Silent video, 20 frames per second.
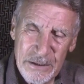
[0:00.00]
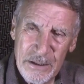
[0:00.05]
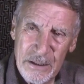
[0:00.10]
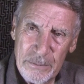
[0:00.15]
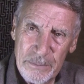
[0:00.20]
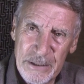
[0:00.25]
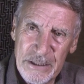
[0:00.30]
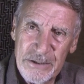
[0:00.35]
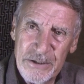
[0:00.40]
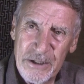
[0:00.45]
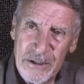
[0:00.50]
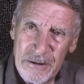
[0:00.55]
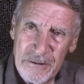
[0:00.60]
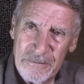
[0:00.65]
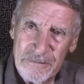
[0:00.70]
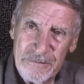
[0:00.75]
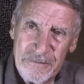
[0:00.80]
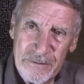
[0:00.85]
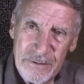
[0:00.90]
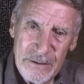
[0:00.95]
be
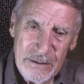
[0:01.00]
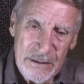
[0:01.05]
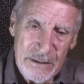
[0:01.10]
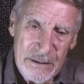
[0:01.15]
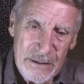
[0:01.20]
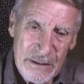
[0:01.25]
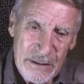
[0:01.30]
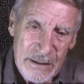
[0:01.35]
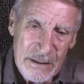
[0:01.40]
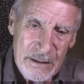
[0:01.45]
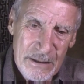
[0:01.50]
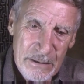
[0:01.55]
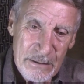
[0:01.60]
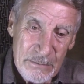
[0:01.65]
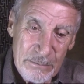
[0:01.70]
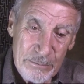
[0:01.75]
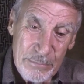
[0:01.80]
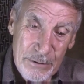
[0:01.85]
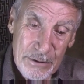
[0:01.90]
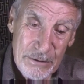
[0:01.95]
tough,
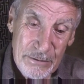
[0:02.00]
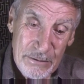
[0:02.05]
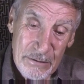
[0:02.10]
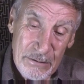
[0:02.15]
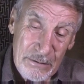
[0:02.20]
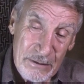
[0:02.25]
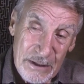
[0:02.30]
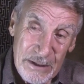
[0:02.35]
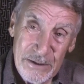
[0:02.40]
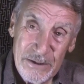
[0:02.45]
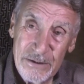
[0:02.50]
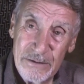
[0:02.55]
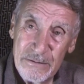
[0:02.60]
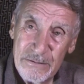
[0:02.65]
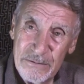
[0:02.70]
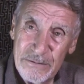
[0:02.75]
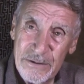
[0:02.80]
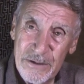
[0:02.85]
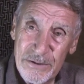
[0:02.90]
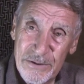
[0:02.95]
but at least
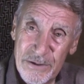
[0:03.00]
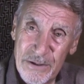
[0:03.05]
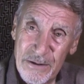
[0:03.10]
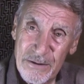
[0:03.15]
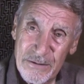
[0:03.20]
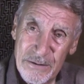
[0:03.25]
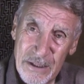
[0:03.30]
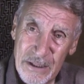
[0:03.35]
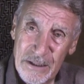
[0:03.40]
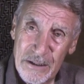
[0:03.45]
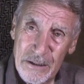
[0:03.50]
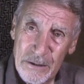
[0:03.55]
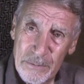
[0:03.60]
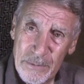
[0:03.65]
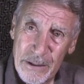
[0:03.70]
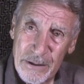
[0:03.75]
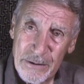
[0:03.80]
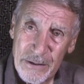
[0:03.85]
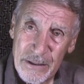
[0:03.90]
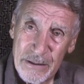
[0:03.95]
you start thinking
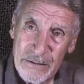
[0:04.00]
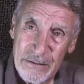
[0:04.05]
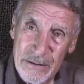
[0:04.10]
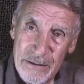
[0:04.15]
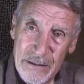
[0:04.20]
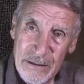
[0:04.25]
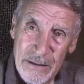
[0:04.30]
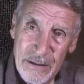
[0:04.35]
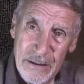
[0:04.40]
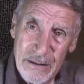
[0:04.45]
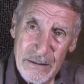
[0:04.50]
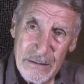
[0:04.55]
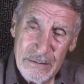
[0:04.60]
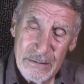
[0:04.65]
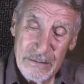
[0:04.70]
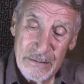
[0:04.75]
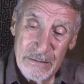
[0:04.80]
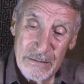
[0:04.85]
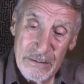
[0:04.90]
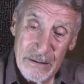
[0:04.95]
about it, and
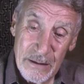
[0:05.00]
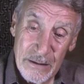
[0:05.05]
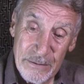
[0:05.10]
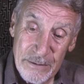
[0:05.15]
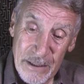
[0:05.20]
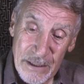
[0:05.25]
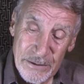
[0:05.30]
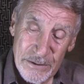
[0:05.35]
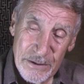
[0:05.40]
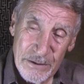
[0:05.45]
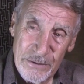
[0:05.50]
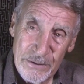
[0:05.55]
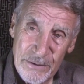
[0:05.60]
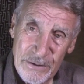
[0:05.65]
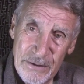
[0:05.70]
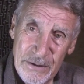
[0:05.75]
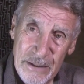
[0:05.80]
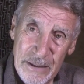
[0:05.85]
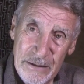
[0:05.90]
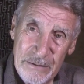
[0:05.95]
that's a good
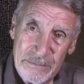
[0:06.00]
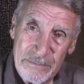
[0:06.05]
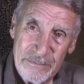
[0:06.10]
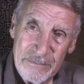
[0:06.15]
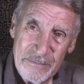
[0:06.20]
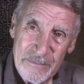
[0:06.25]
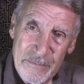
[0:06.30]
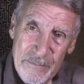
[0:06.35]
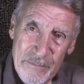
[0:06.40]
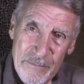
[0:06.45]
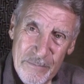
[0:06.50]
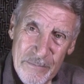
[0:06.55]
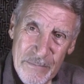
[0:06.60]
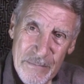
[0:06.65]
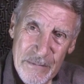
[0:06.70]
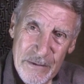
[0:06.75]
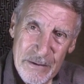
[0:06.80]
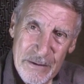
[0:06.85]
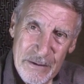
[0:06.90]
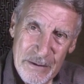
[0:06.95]
thing.
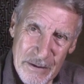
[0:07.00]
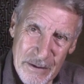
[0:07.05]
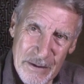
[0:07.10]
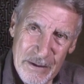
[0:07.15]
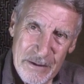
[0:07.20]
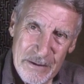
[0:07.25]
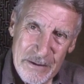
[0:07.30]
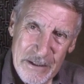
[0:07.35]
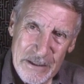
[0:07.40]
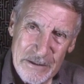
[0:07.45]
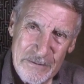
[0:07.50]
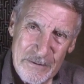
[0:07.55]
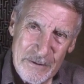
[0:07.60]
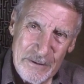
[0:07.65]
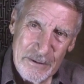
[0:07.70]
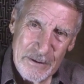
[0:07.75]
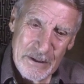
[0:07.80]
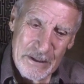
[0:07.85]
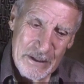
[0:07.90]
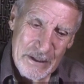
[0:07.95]
Thanks for
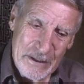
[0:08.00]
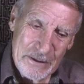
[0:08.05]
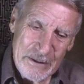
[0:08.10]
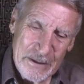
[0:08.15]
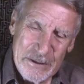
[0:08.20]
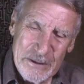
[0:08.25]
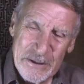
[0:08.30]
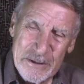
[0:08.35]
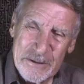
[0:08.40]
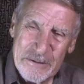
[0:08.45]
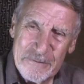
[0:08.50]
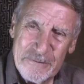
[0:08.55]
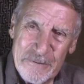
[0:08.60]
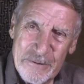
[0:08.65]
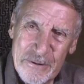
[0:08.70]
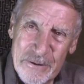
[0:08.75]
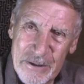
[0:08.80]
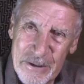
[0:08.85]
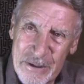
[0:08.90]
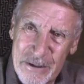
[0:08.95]
looking in. This is a
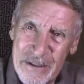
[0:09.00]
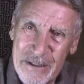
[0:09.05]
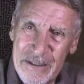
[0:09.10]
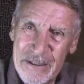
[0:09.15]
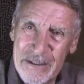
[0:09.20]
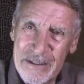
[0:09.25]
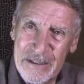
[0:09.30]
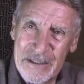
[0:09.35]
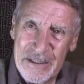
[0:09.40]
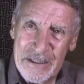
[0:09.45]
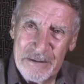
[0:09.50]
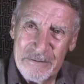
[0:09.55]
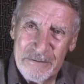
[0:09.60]
foreigner in the